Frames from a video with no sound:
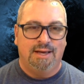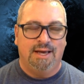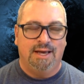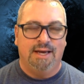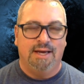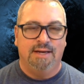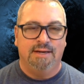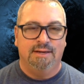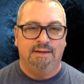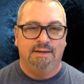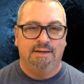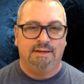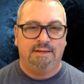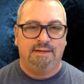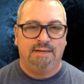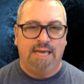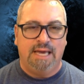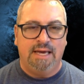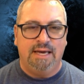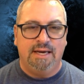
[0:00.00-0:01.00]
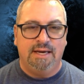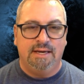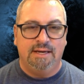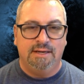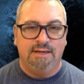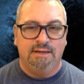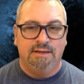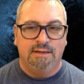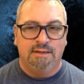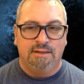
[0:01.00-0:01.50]
And
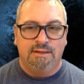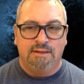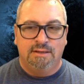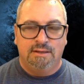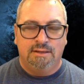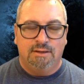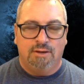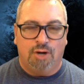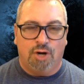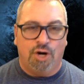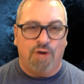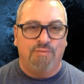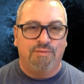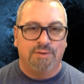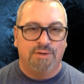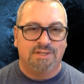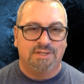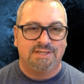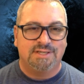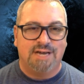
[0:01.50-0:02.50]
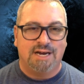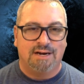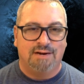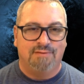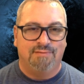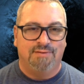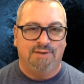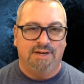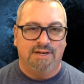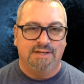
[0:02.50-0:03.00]
Cain offered a
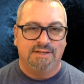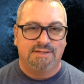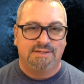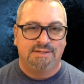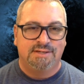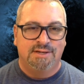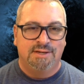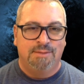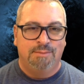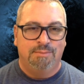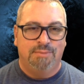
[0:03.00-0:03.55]
sacrifice,